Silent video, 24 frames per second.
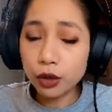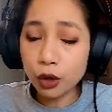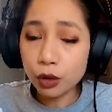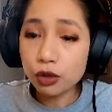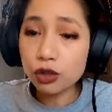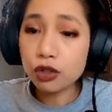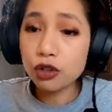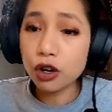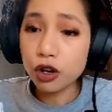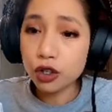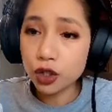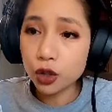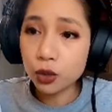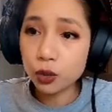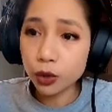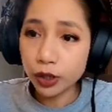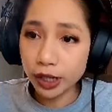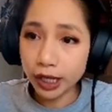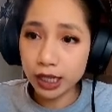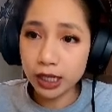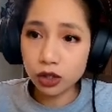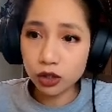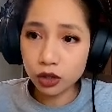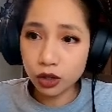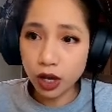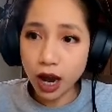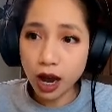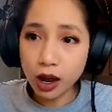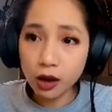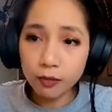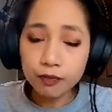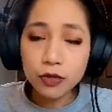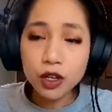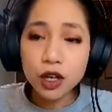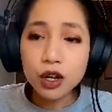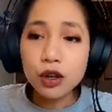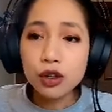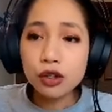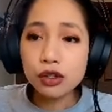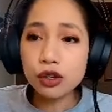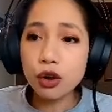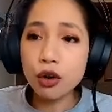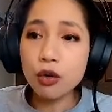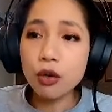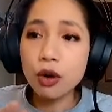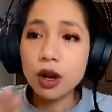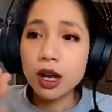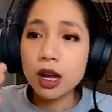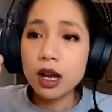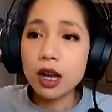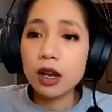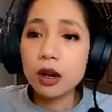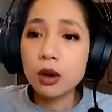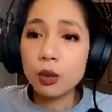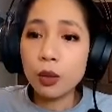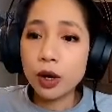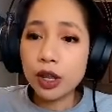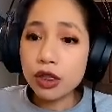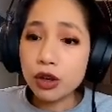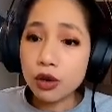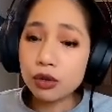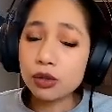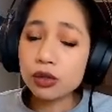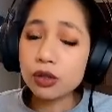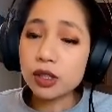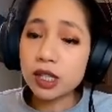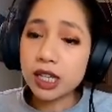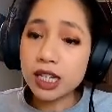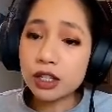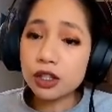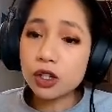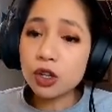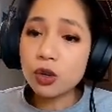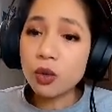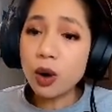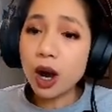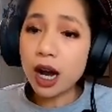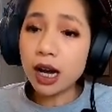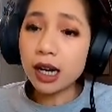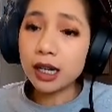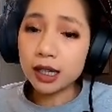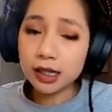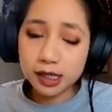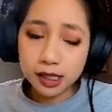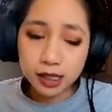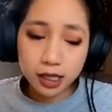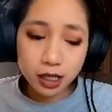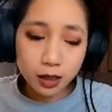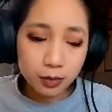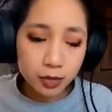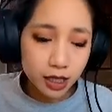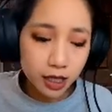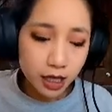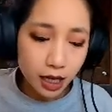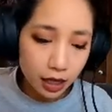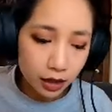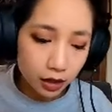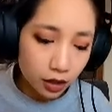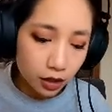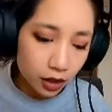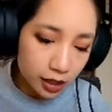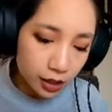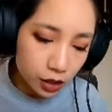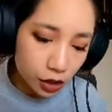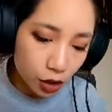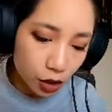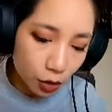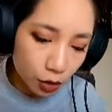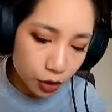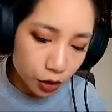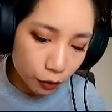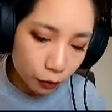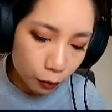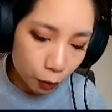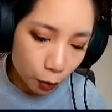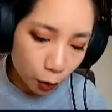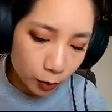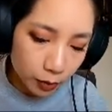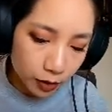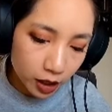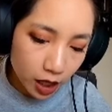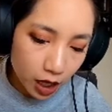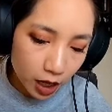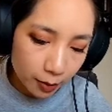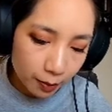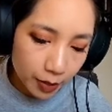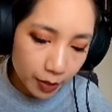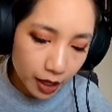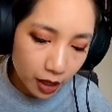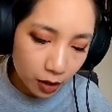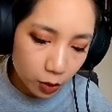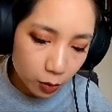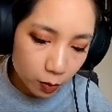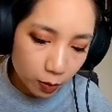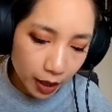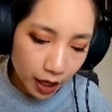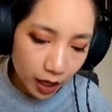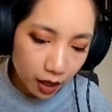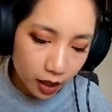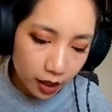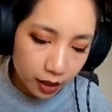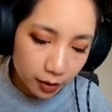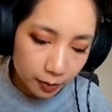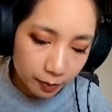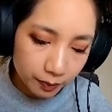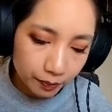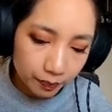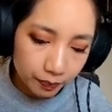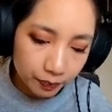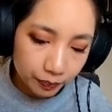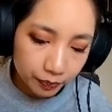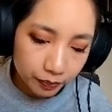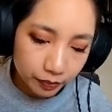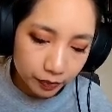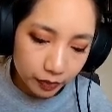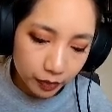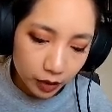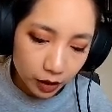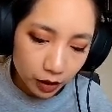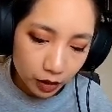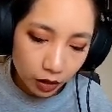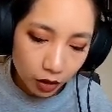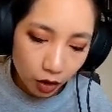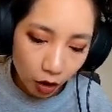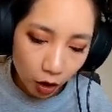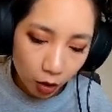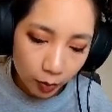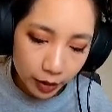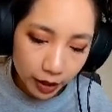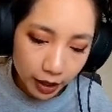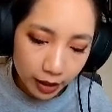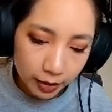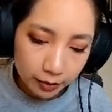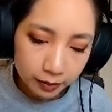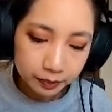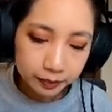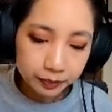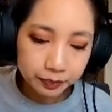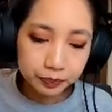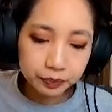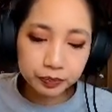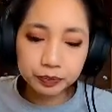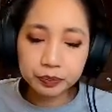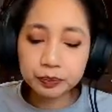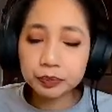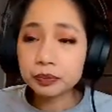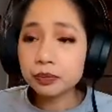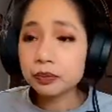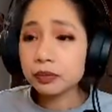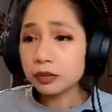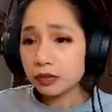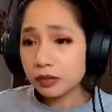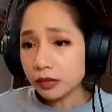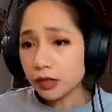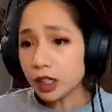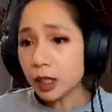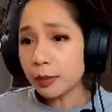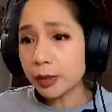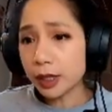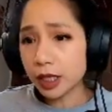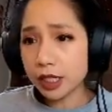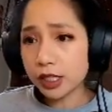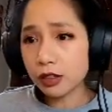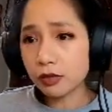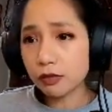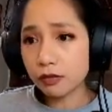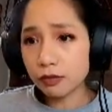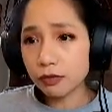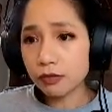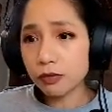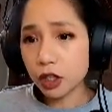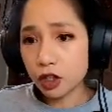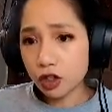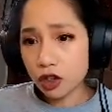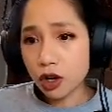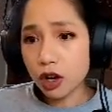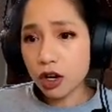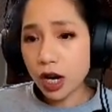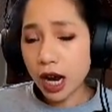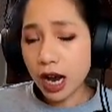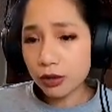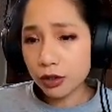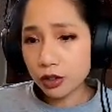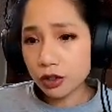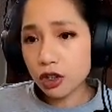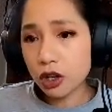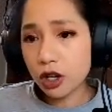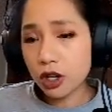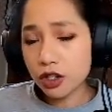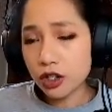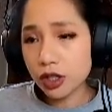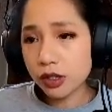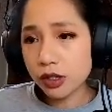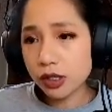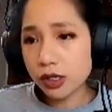charges will cancel out. So when these two ions come together, it's going to form the compound barium carbonate because of how the charges